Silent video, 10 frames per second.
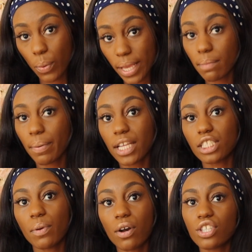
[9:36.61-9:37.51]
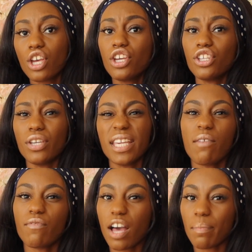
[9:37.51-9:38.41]
with birchbox you can
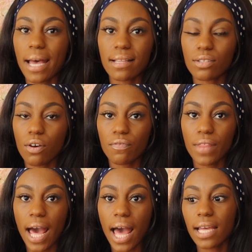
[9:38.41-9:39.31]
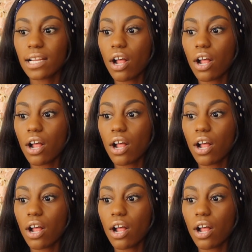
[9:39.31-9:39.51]
get five pounds off that